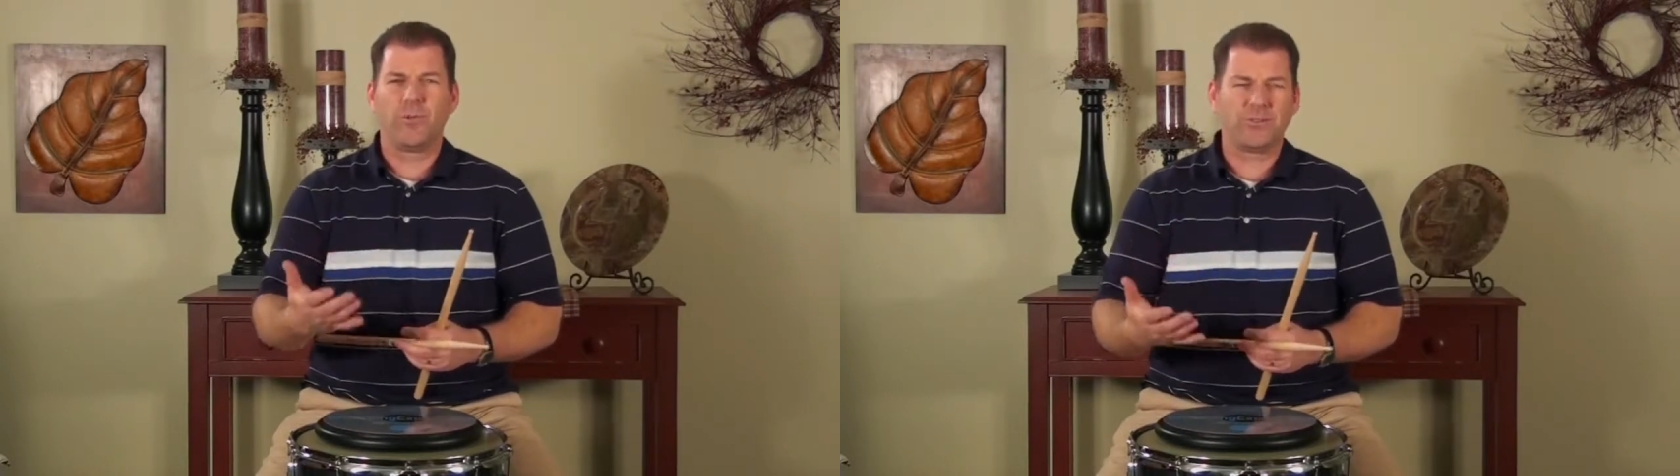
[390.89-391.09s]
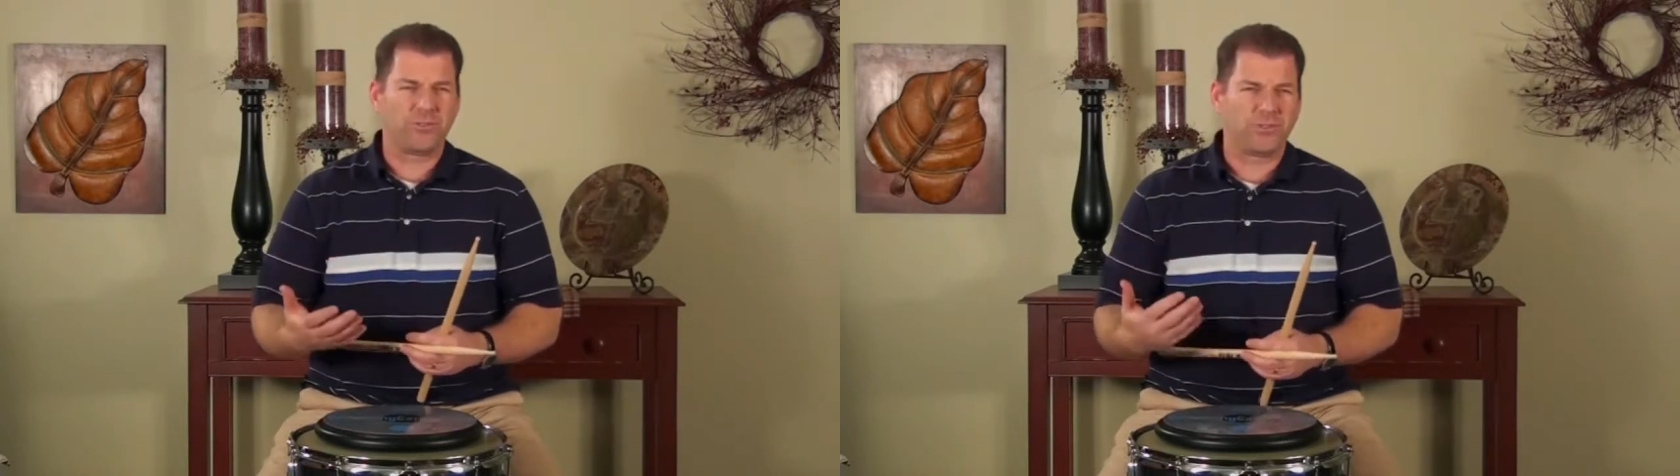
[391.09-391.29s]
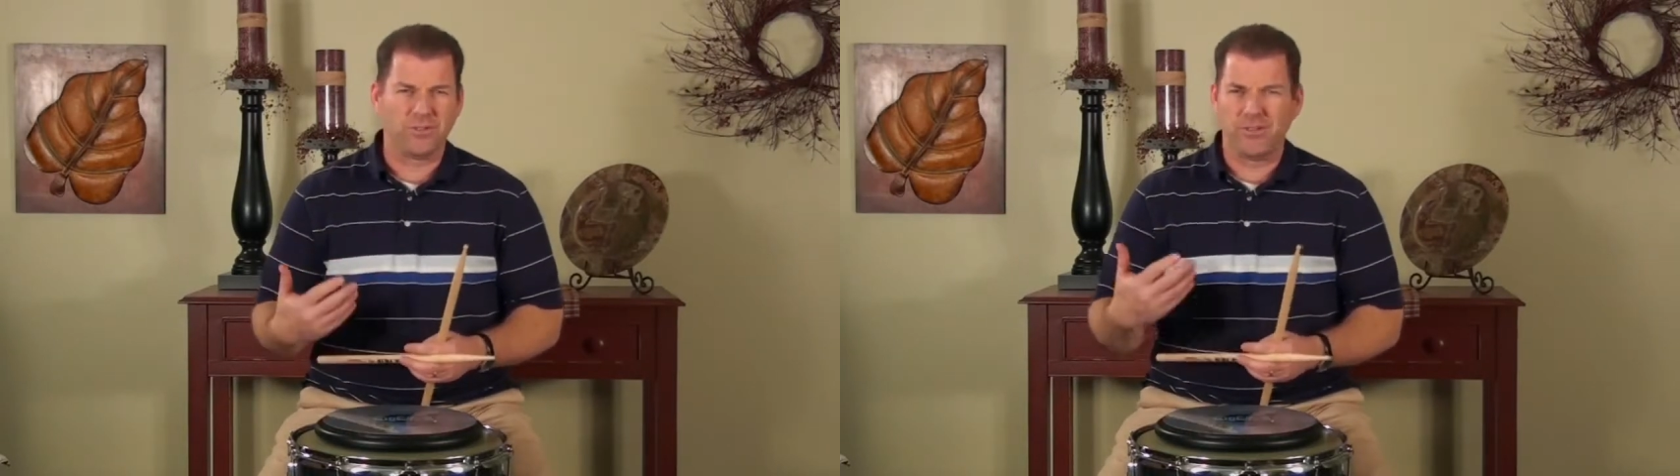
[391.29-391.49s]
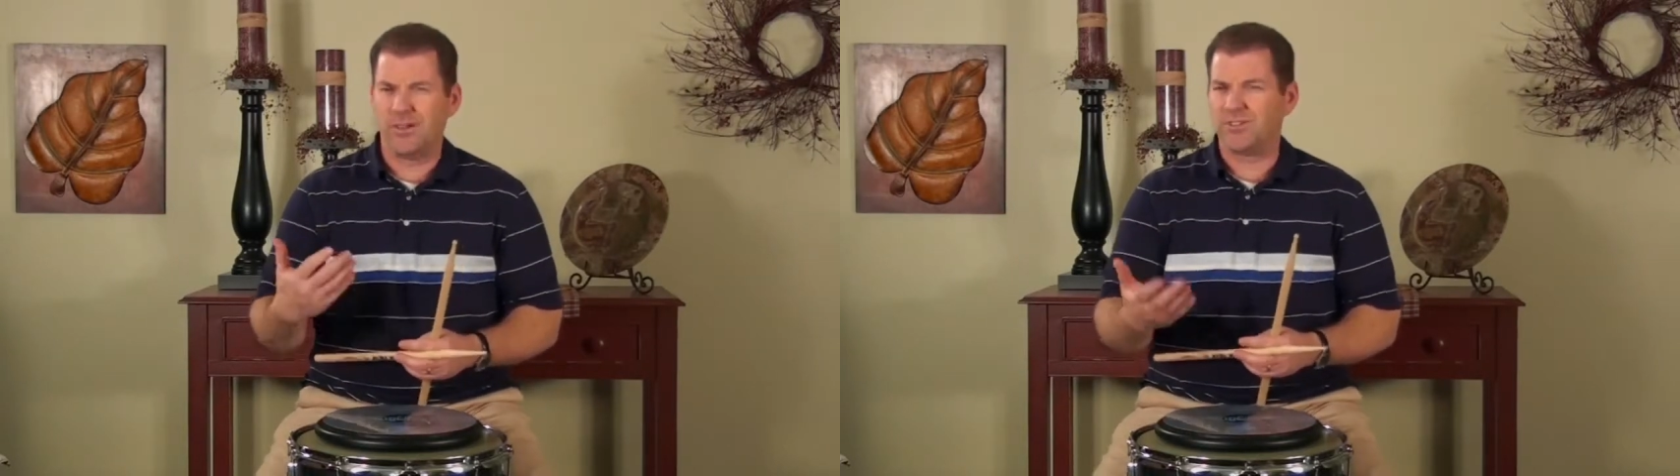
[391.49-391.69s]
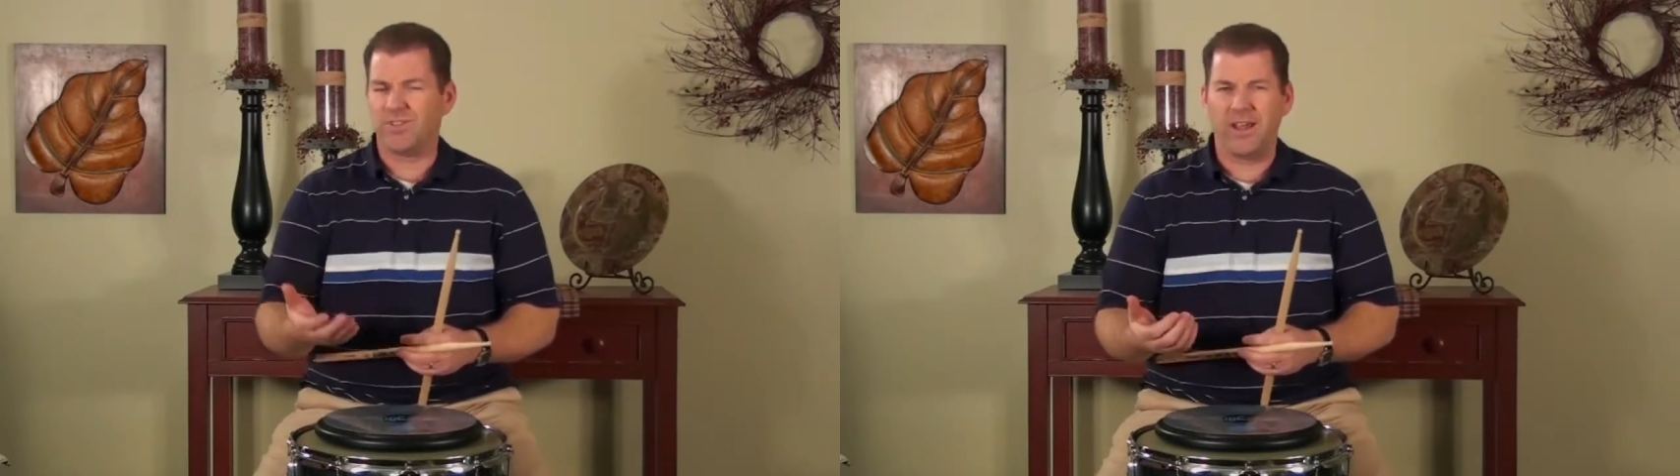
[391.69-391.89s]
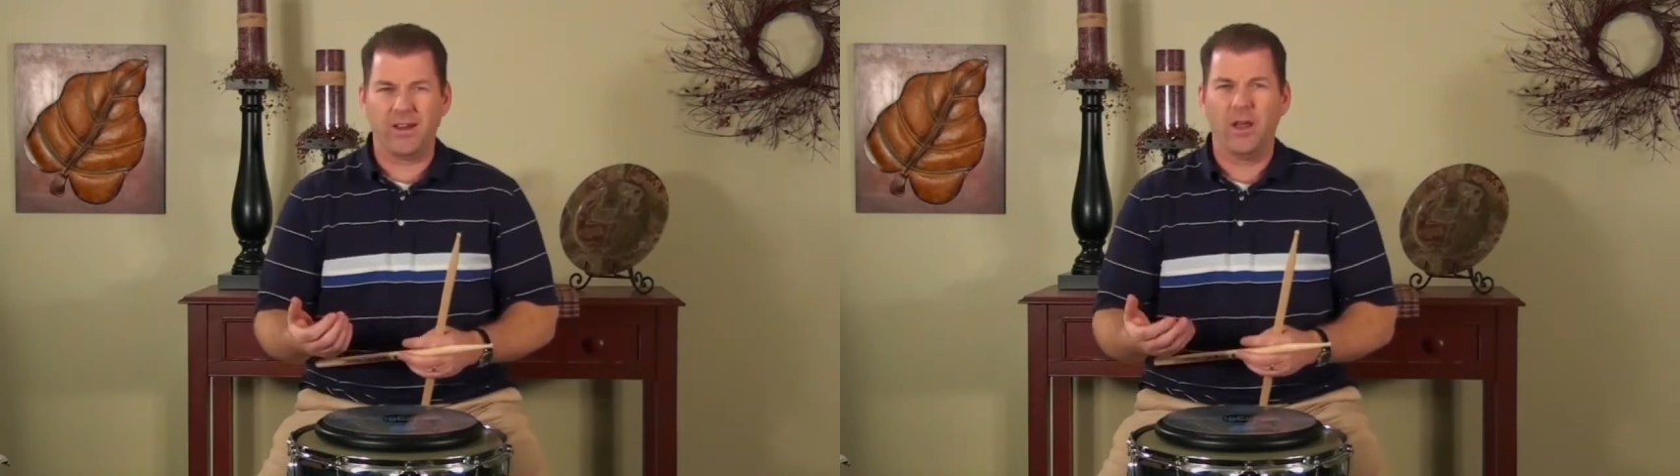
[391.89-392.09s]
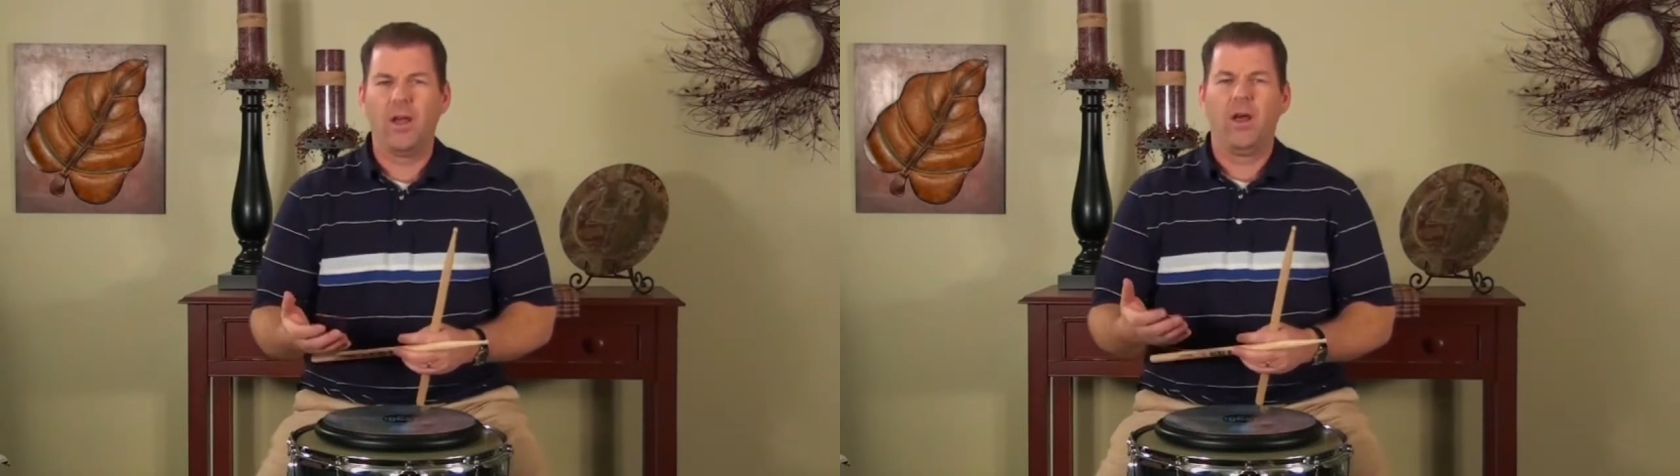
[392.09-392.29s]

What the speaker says: muscles are in there saying,